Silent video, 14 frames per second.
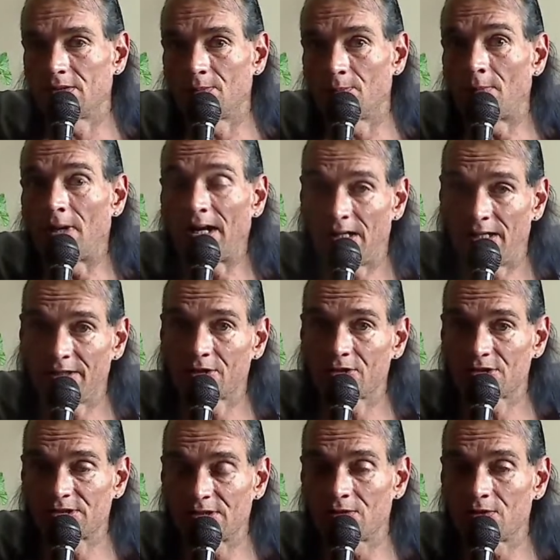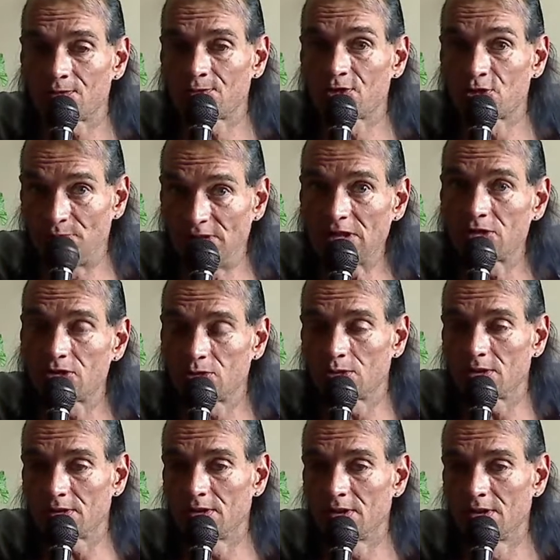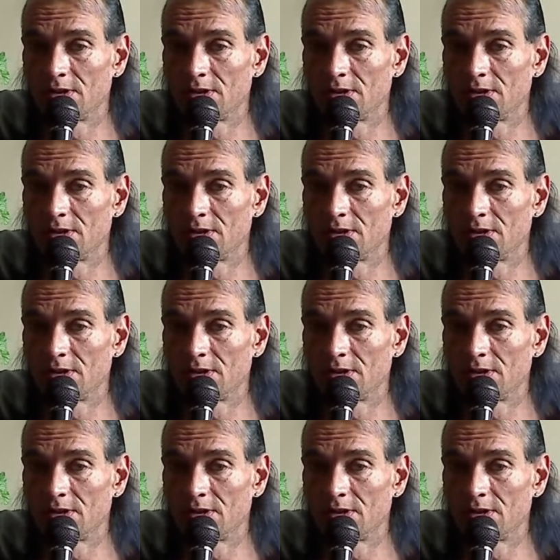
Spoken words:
my higher self speaks to her.